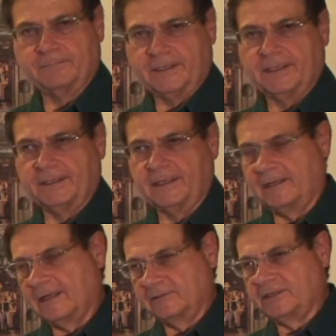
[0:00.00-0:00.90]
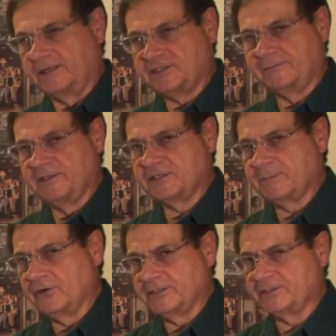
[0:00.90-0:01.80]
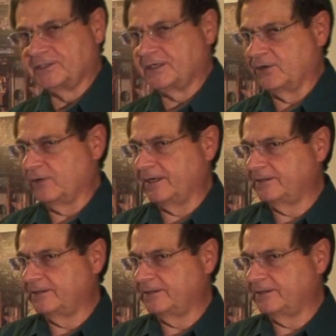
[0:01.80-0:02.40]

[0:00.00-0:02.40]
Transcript: and I'll tell you some of the experiences I ran